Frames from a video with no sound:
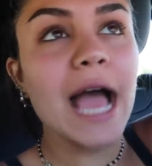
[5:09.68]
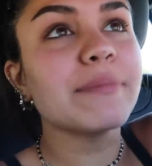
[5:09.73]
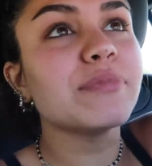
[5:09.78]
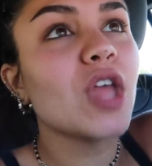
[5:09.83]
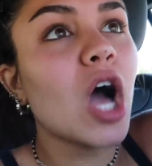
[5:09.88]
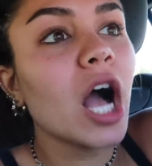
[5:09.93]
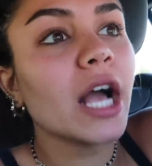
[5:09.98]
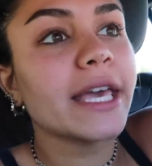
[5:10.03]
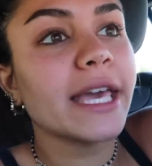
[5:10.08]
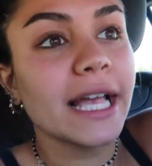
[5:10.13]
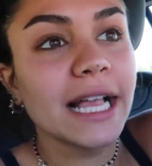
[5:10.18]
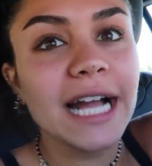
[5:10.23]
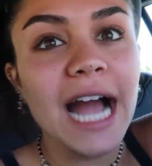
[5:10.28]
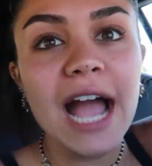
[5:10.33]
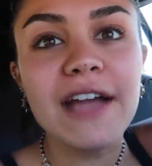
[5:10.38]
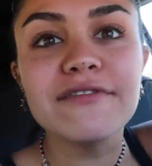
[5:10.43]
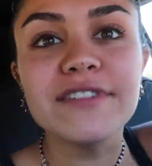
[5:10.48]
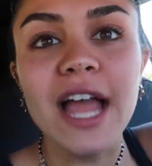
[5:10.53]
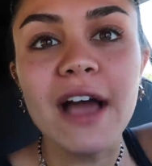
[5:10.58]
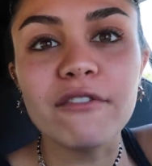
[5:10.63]
I'm not kidding,
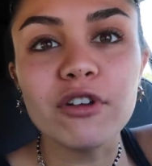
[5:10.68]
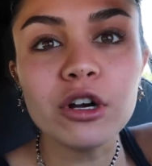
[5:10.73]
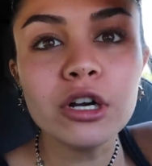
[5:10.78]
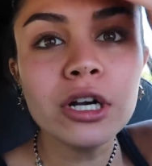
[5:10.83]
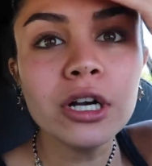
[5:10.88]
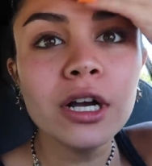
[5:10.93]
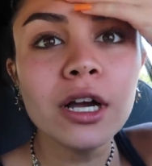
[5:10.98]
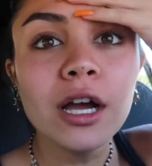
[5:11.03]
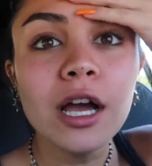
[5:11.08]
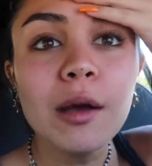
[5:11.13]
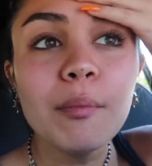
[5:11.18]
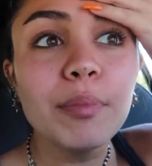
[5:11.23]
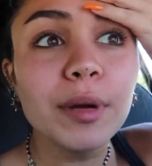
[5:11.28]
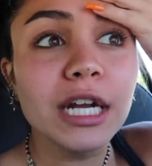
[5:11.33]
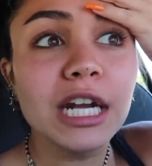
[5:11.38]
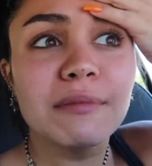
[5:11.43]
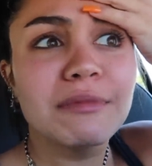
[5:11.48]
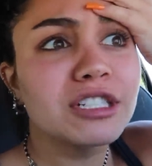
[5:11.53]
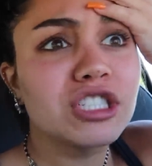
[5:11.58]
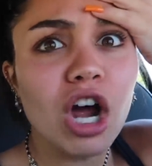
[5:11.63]
I've never
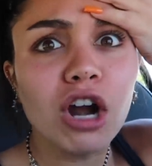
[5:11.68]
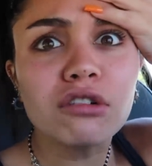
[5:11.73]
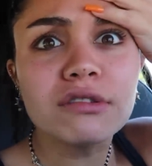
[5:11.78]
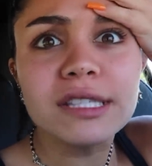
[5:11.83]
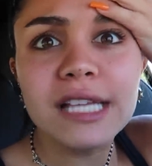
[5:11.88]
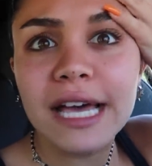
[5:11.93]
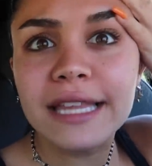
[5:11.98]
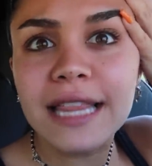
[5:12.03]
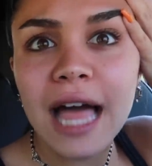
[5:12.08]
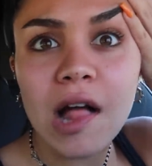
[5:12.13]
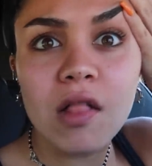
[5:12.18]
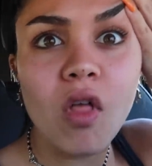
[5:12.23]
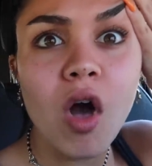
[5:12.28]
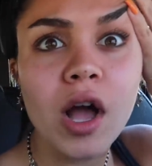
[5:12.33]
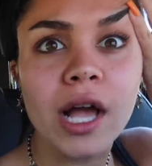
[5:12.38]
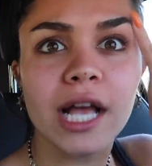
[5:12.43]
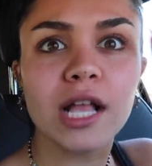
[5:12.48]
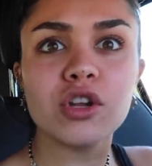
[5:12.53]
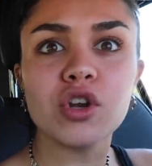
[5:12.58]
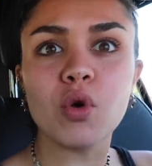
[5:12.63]
been in a McDonald's line that
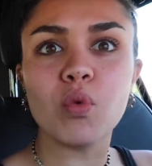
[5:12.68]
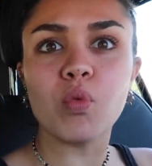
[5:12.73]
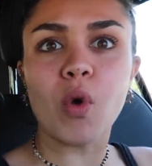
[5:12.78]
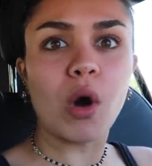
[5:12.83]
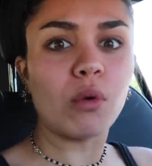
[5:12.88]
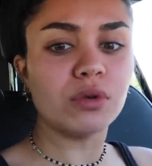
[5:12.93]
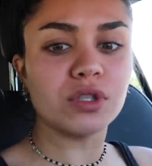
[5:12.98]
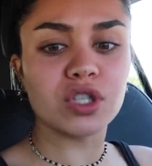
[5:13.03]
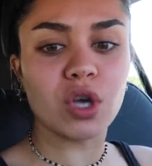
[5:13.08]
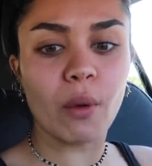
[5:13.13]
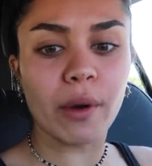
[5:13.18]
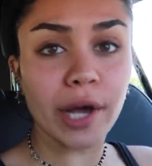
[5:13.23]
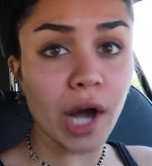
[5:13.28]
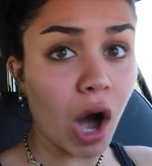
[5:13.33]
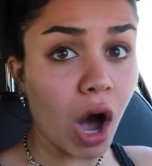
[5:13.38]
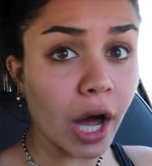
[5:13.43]
long. I don't know what was going